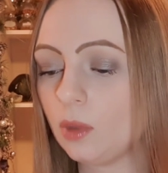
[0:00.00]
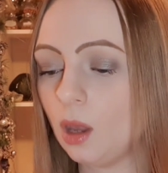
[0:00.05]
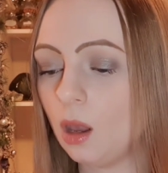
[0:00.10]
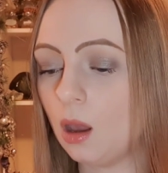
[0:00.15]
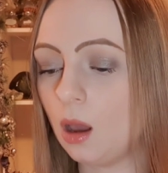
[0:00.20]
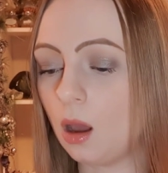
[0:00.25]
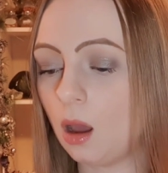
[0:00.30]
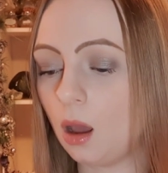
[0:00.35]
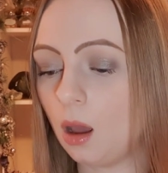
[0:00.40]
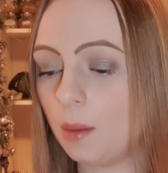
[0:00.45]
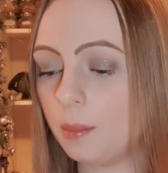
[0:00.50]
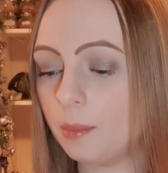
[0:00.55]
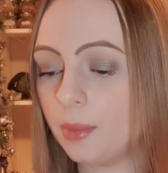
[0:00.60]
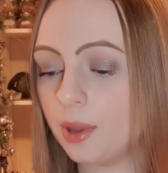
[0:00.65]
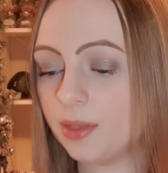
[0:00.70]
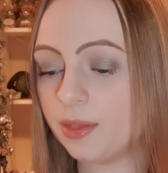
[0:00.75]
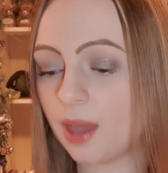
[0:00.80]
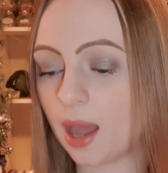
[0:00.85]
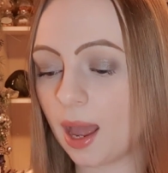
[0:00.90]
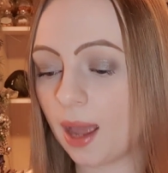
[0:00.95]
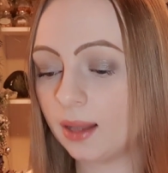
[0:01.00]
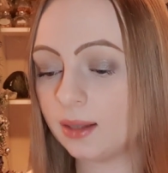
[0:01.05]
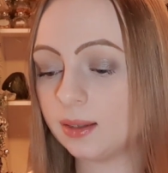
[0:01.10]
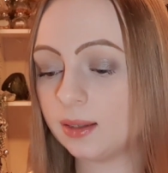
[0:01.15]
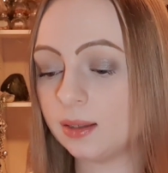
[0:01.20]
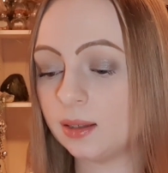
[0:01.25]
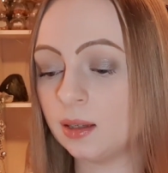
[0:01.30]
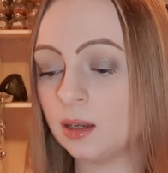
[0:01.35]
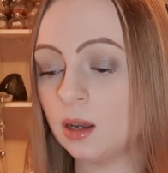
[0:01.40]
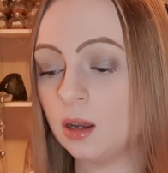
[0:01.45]

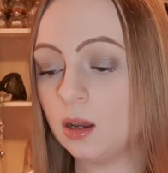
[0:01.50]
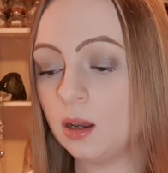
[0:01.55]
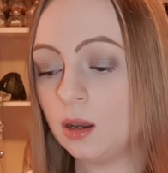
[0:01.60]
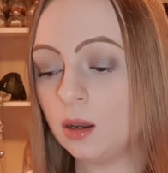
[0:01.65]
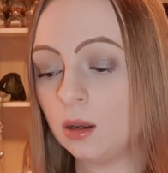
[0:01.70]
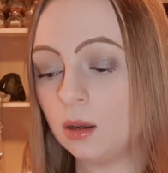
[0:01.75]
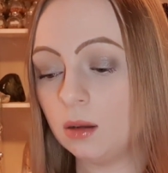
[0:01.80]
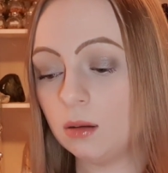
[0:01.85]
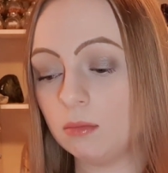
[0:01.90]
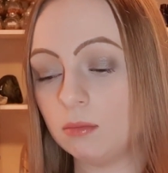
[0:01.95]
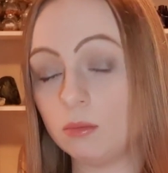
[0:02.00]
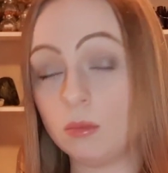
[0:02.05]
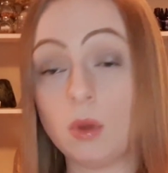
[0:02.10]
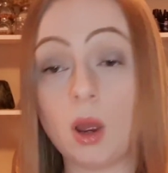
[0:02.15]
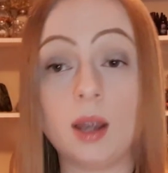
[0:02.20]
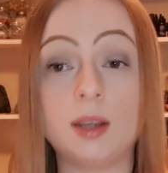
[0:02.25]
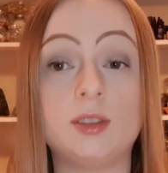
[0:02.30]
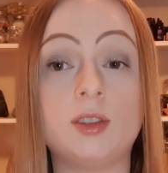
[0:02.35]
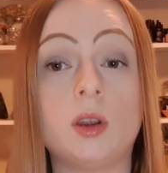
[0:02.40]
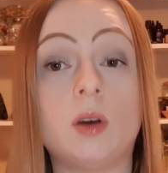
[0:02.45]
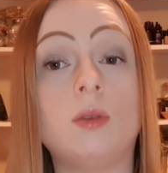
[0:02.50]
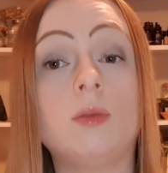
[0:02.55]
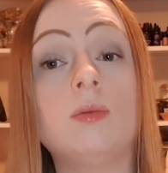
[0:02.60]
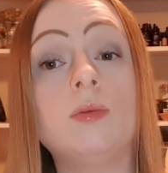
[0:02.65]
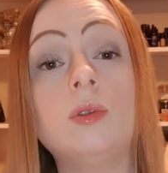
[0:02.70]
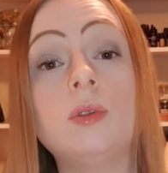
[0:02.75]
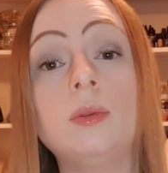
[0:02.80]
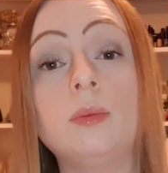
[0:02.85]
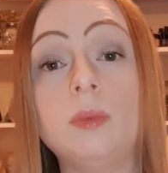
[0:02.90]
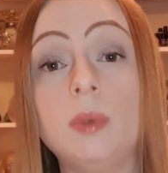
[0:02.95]
that I
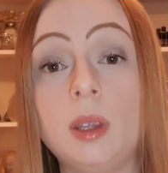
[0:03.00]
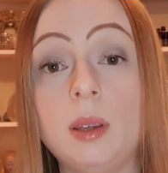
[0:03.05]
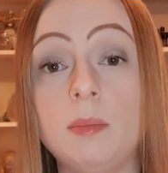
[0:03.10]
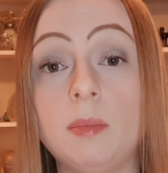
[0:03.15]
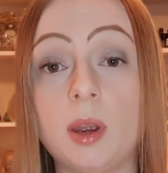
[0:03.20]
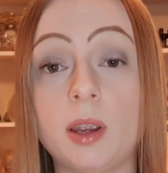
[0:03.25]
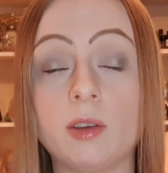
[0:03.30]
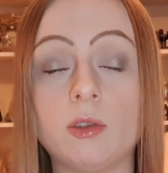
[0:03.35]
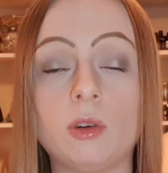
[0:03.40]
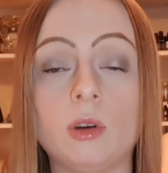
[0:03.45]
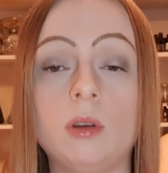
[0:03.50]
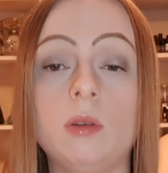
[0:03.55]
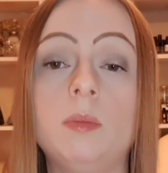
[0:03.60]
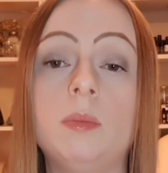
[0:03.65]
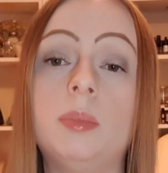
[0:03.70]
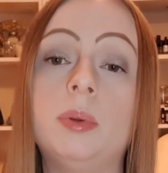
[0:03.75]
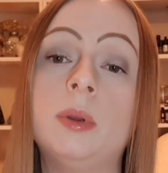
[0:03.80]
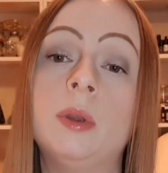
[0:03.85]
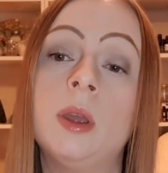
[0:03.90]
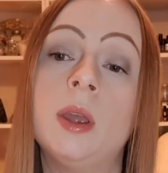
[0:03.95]
sold in my group